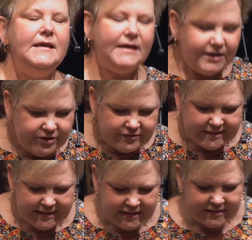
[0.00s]
Can you
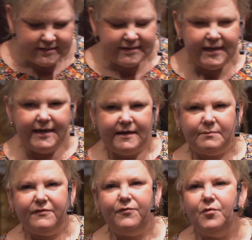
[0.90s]
see the scene
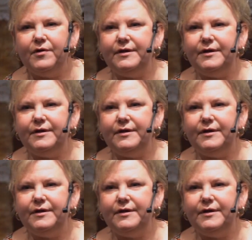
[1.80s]
before